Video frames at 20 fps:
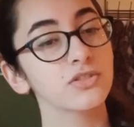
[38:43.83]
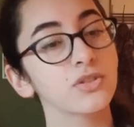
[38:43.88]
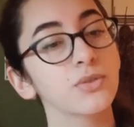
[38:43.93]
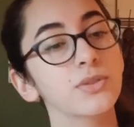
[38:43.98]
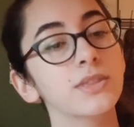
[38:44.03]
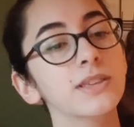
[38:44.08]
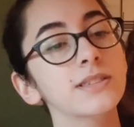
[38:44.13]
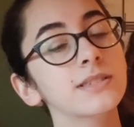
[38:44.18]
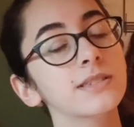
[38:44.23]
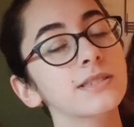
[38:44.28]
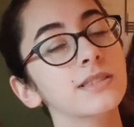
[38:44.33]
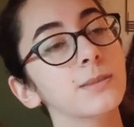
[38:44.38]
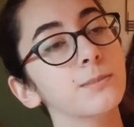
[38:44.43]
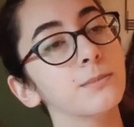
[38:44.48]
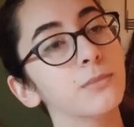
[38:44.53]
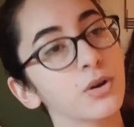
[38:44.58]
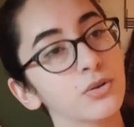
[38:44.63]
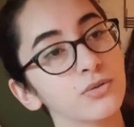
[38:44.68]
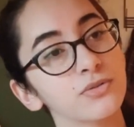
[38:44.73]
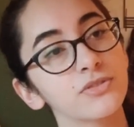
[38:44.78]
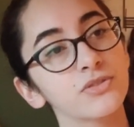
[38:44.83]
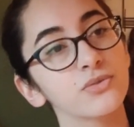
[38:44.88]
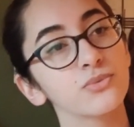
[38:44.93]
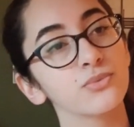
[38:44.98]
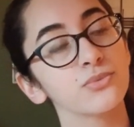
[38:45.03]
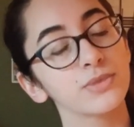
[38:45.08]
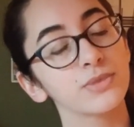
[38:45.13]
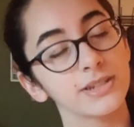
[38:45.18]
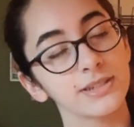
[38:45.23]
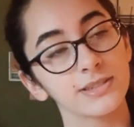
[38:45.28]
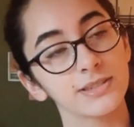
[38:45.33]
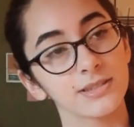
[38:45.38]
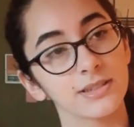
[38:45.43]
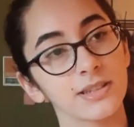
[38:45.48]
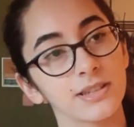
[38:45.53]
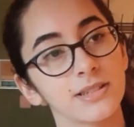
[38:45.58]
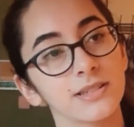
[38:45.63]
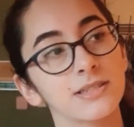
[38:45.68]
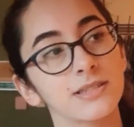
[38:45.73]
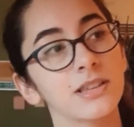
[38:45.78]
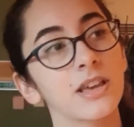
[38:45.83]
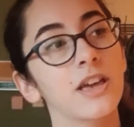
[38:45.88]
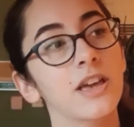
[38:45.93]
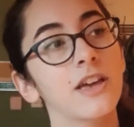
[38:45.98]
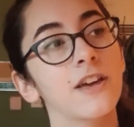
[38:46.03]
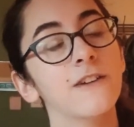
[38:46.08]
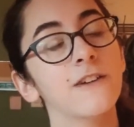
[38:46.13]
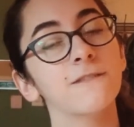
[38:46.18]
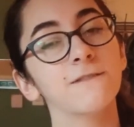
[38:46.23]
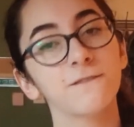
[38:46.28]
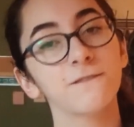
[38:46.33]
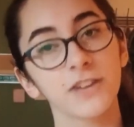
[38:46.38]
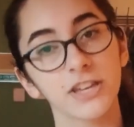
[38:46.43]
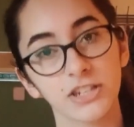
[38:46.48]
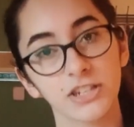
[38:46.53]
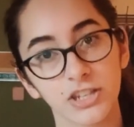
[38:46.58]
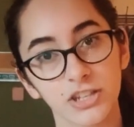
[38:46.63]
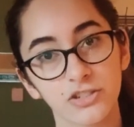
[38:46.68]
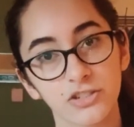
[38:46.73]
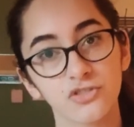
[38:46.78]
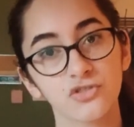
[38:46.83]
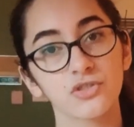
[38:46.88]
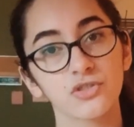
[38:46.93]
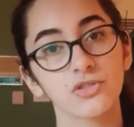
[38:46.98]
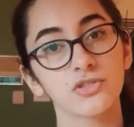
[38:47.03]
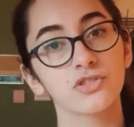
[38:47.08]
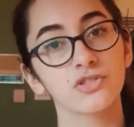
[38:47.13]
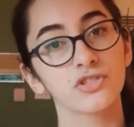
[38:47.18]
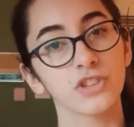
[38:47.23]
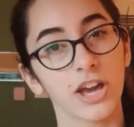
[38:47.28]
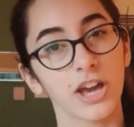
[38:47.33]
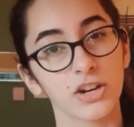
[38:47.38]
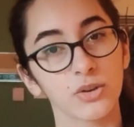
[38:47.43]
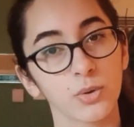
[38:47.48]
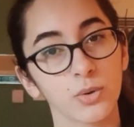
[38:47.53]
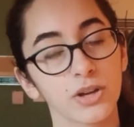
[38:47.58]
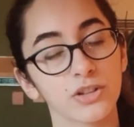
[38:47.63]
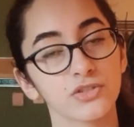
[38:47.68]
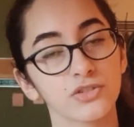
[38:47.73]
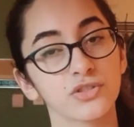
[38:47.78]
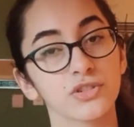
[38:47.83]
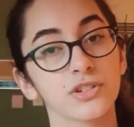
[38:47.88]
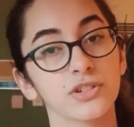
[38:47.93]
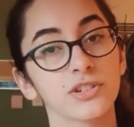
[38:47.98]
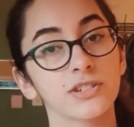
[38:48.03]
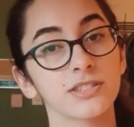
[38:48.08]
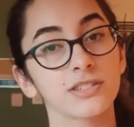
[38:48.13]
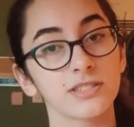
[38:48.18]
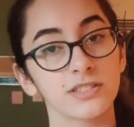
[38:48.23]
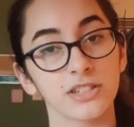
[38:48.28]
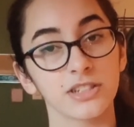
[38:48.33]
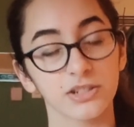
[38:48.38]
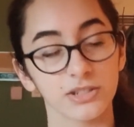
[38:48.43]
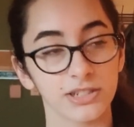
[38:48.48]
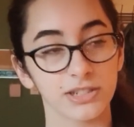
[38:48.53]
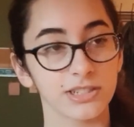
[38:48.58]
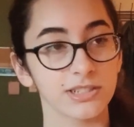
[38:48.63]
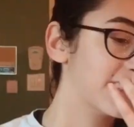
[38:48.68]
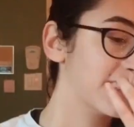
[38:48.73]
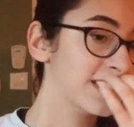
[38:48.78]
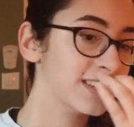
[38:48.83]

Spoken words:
So this is the most recent finished Shadowhunter series.